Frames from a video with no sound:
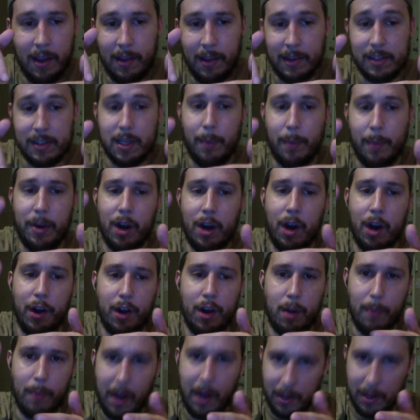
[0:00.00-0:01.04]
He's coming
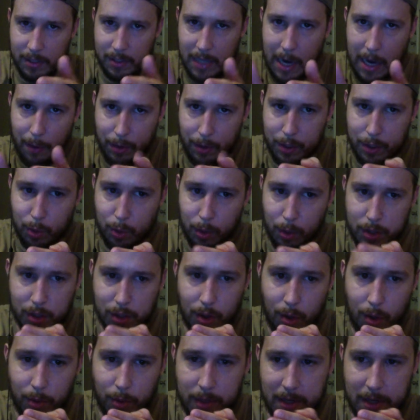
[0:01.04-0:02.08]
100 miles an hour towards the
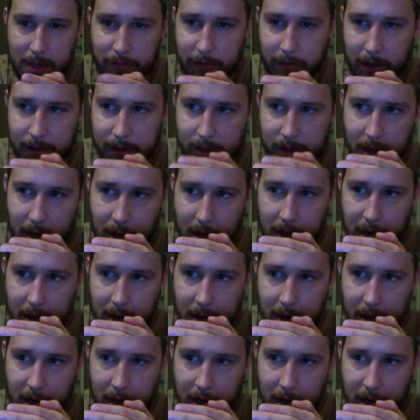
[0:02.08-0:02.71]
whole defense.